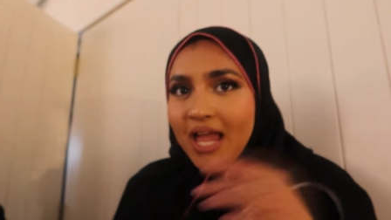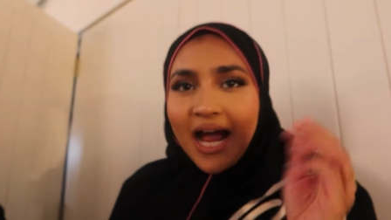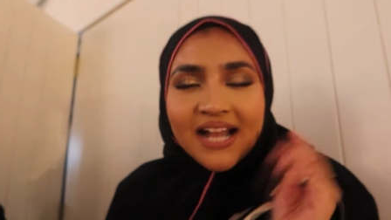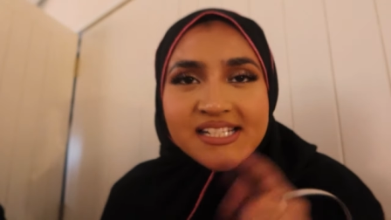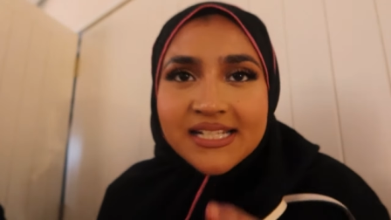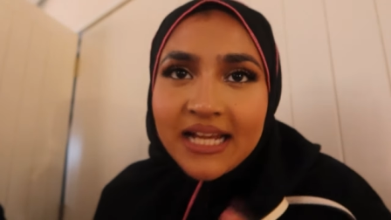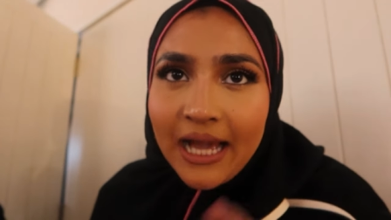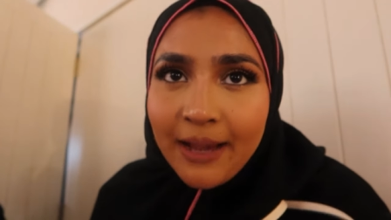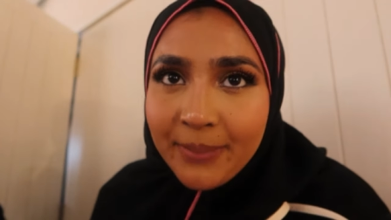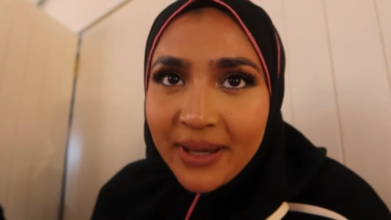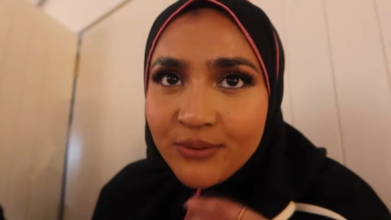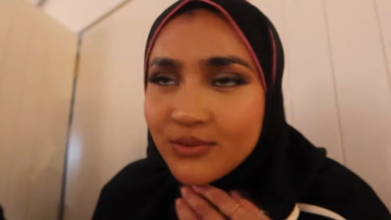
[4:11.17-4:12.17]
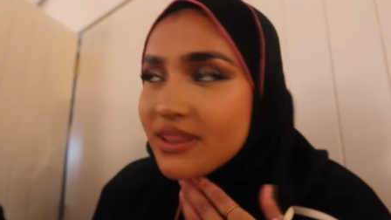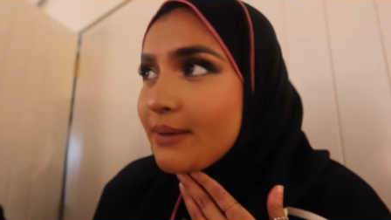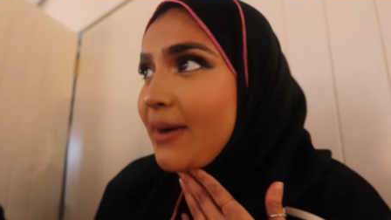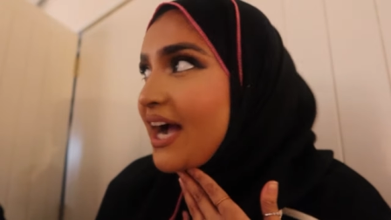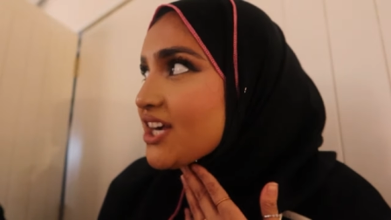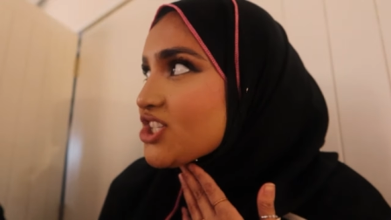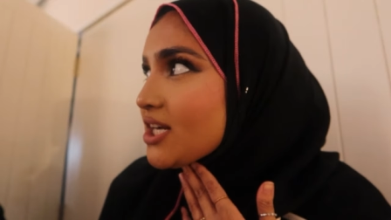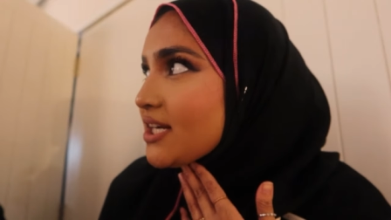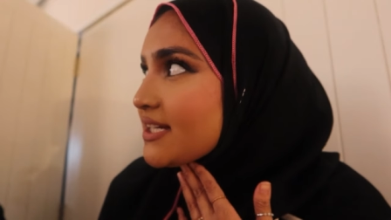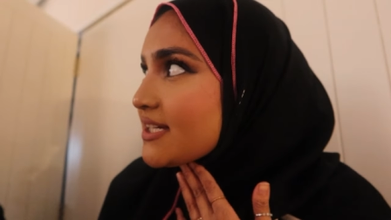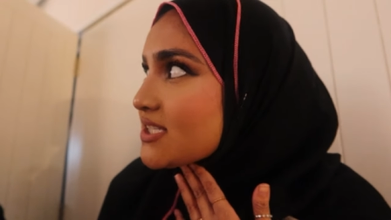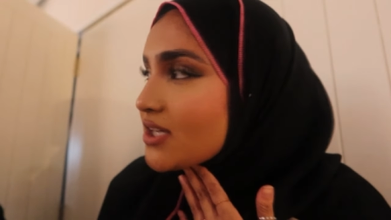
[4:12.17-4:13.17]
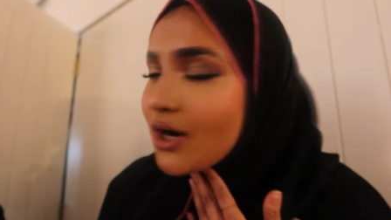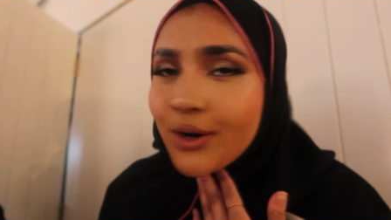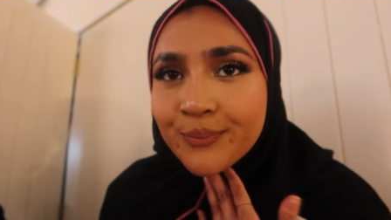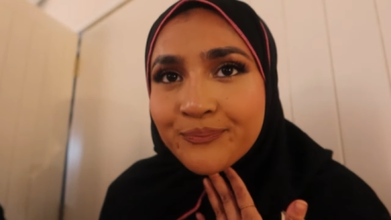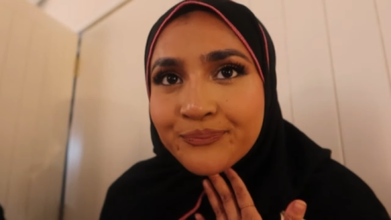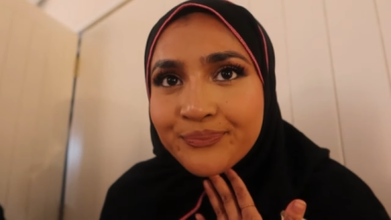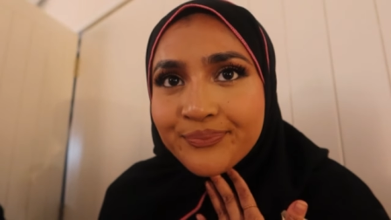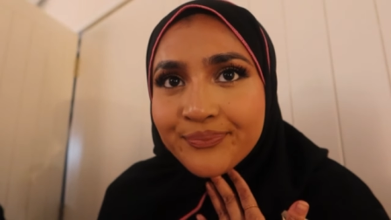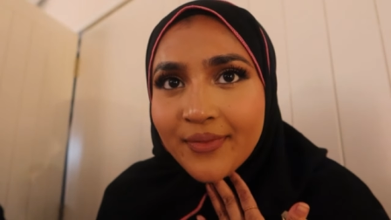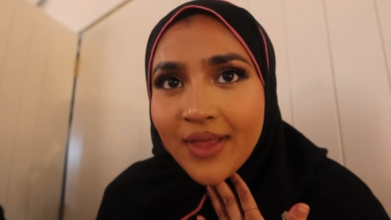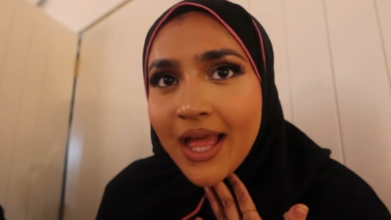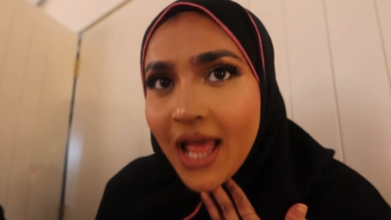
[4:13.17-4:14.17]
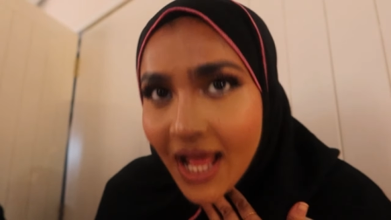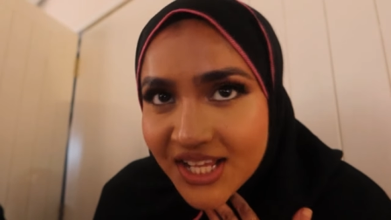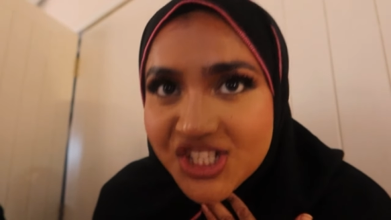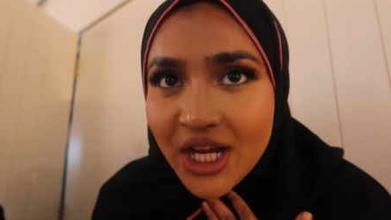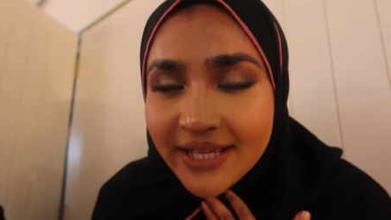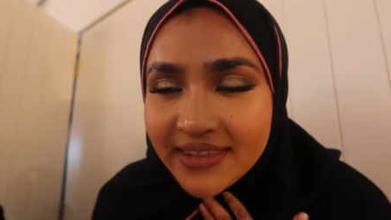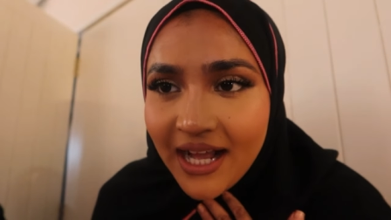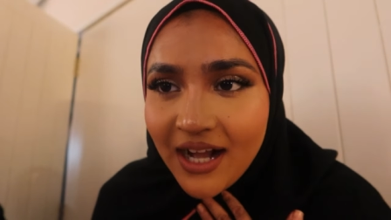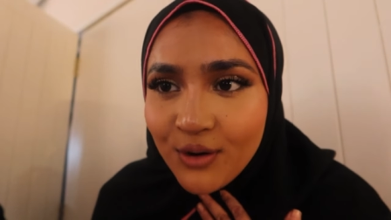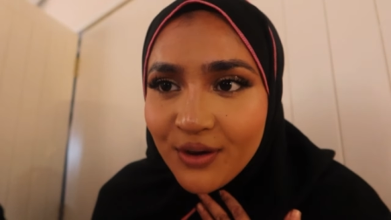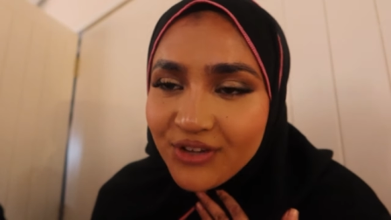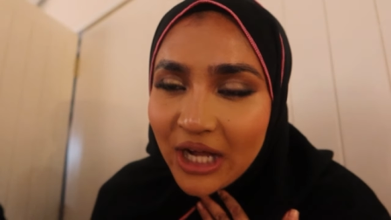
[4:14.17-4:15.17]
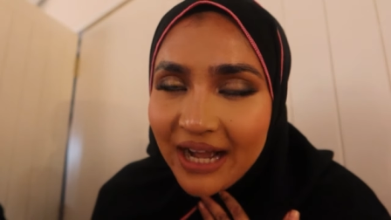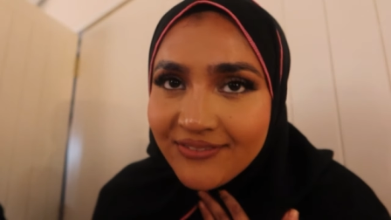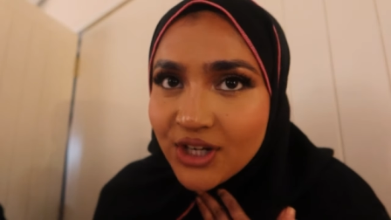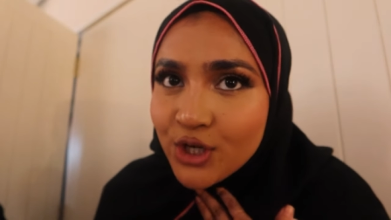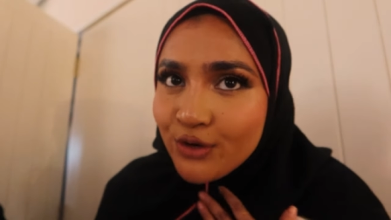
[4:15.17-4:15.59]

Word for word: I did a campaign with them actually, so check that out if you haven't